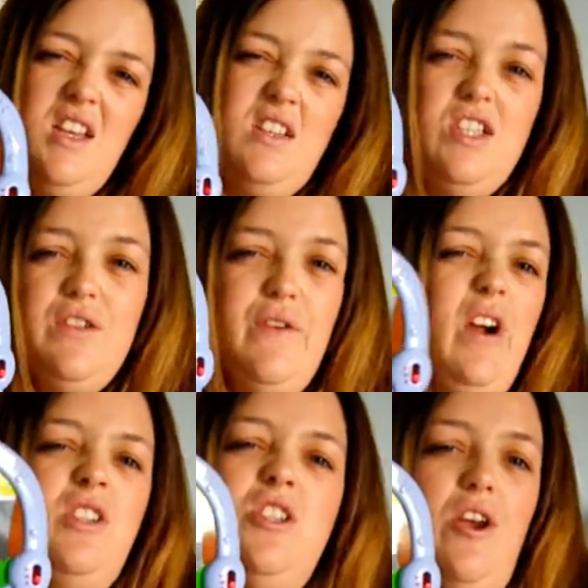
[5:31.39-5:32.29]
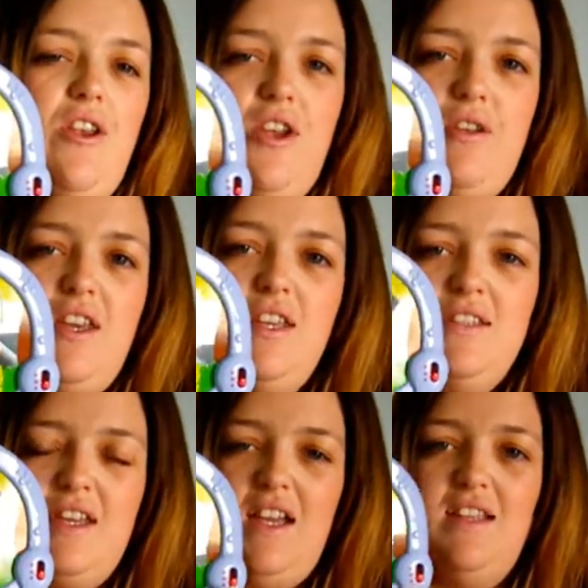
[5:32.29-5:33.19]
So I just thought I'd show you this,
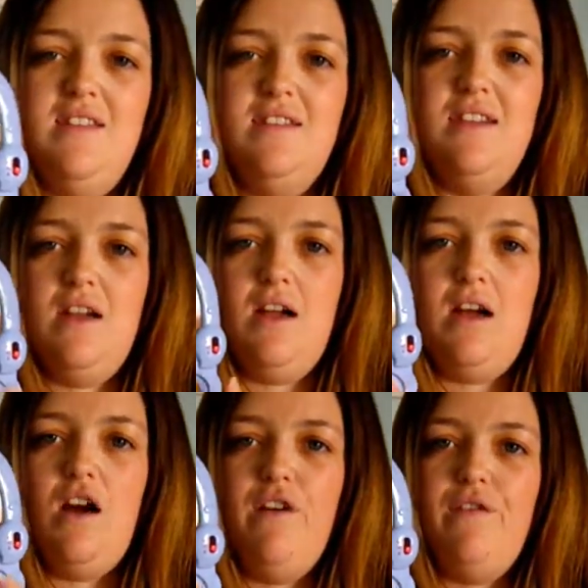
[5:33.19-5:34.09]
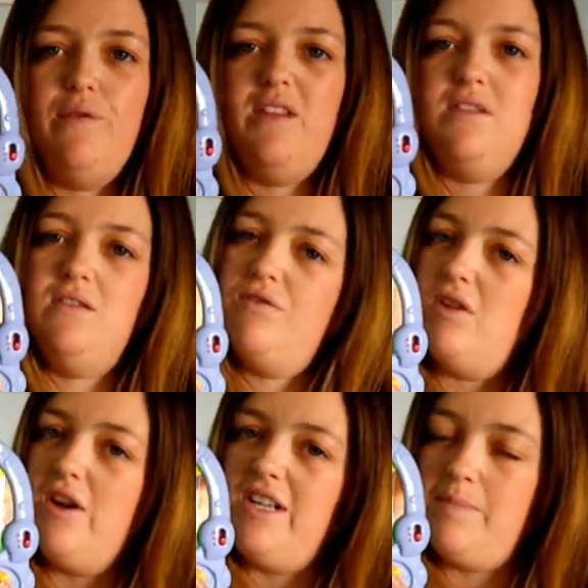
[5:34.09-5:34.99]
as I thought this was a
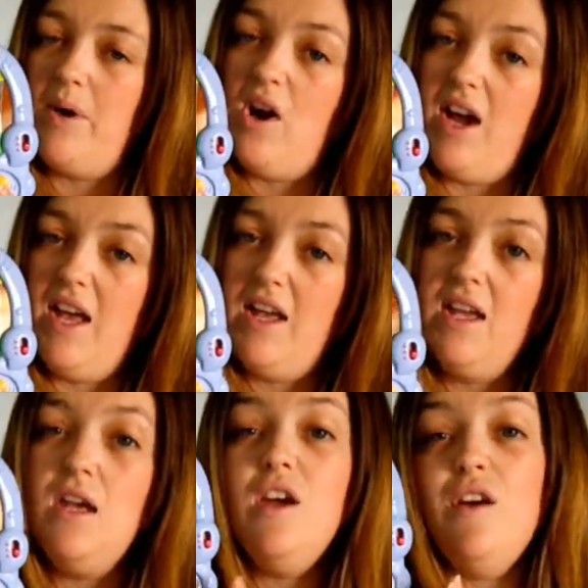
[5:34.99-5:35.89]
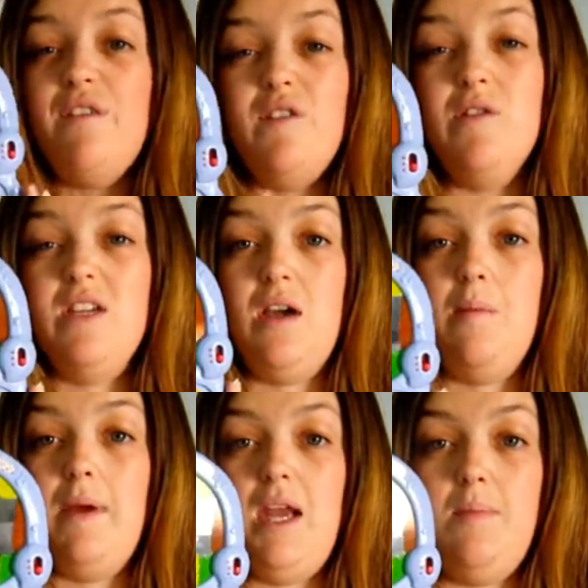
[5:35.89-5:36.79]
nice buy for a young
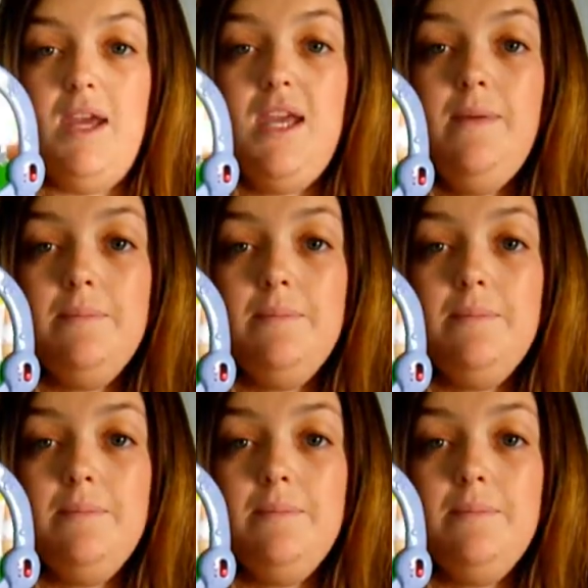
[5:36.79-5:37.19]
baby.